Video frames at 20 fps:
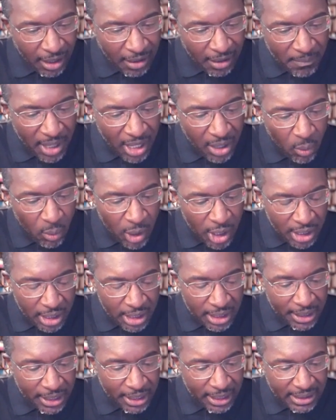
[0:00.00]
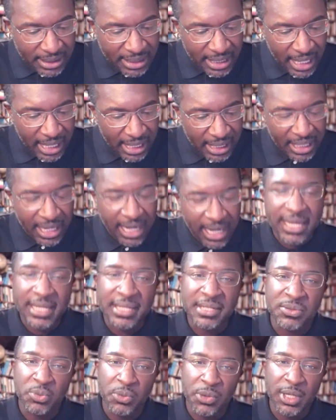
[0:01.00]
But one of the things that
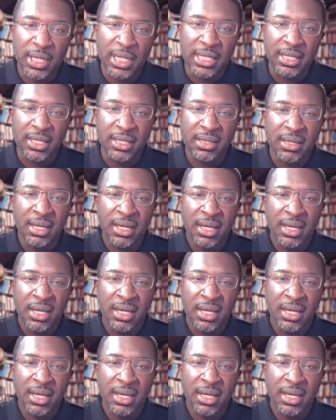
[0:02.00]
has really